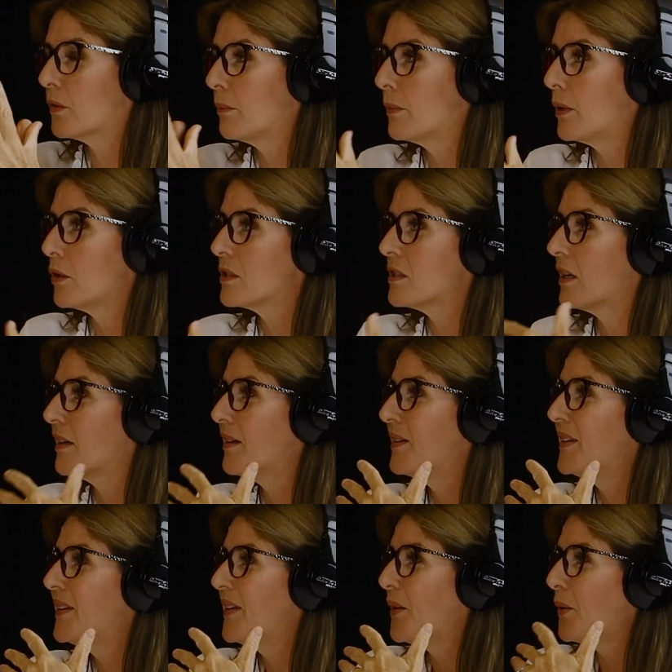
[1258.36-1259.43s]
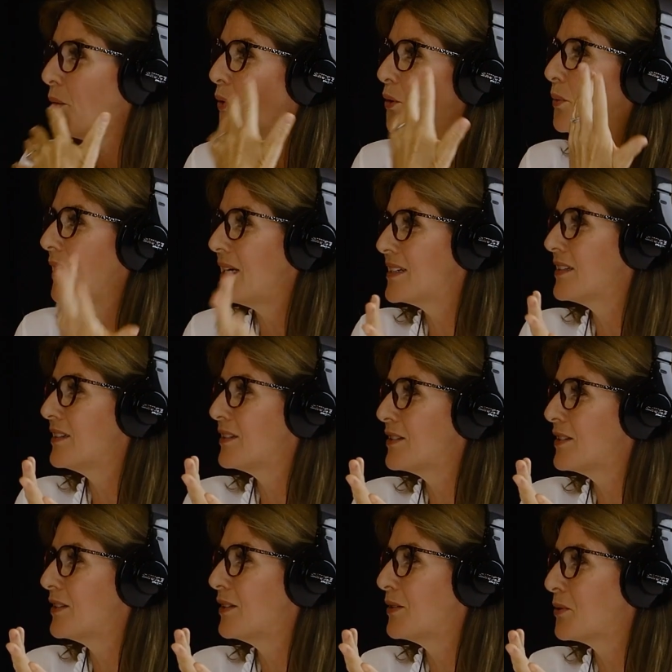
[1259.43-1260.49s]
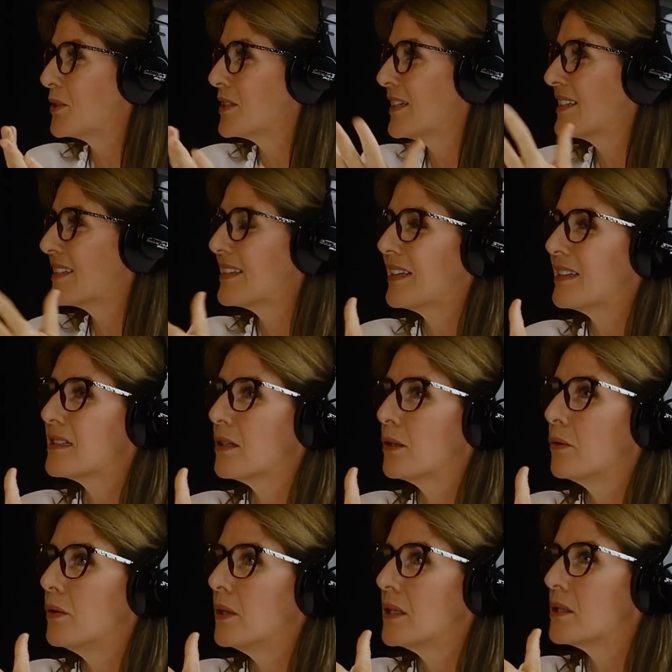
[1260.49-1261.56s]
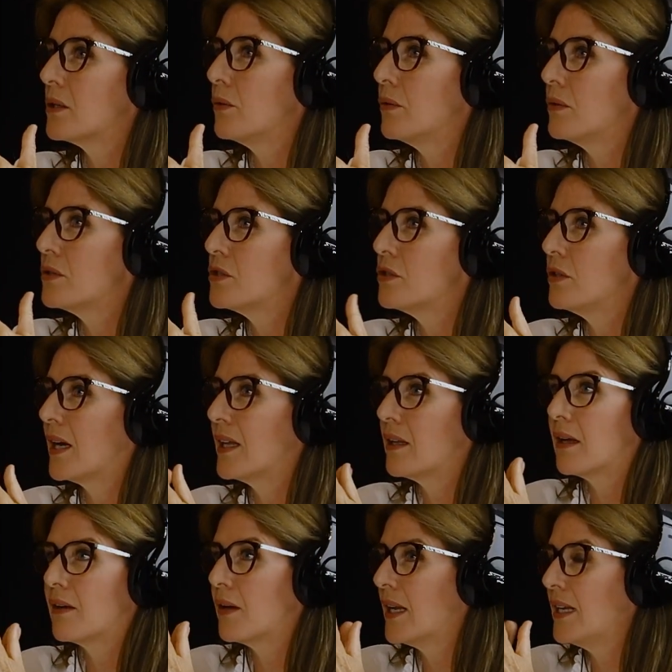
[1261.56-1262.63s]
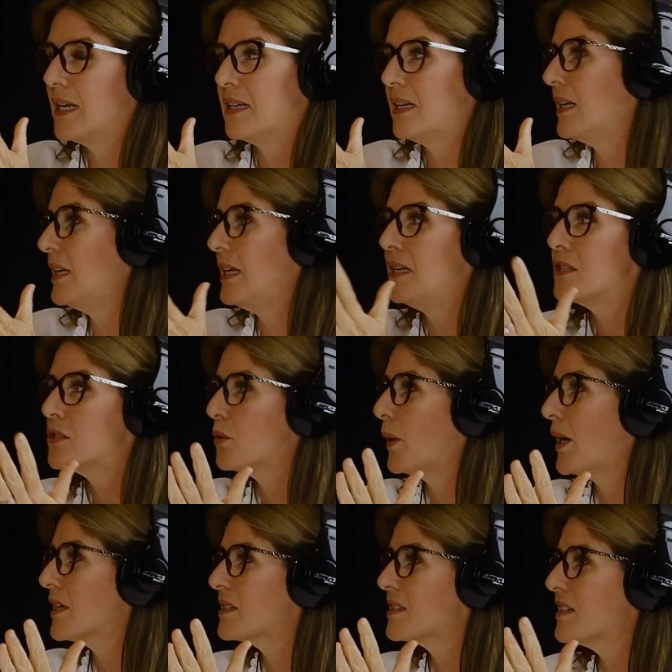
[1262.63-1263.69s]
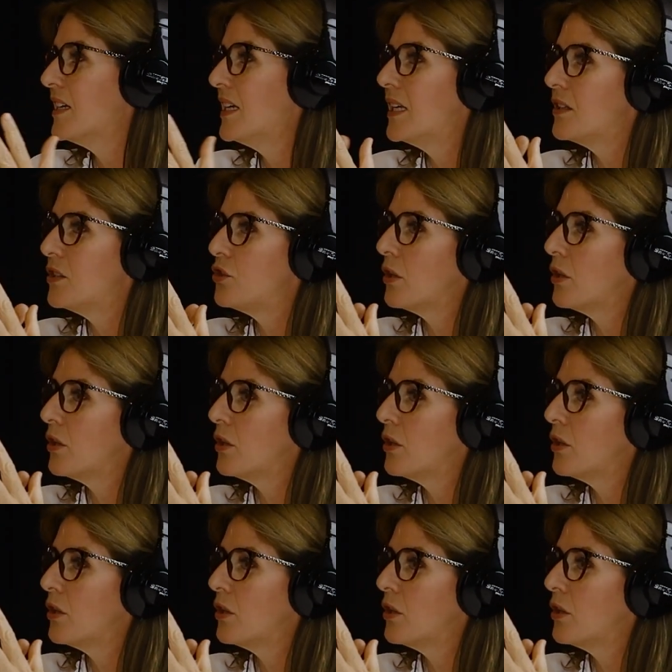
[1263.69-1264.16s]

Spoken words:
from Malta all the way to the Nordics. And so in east to west, the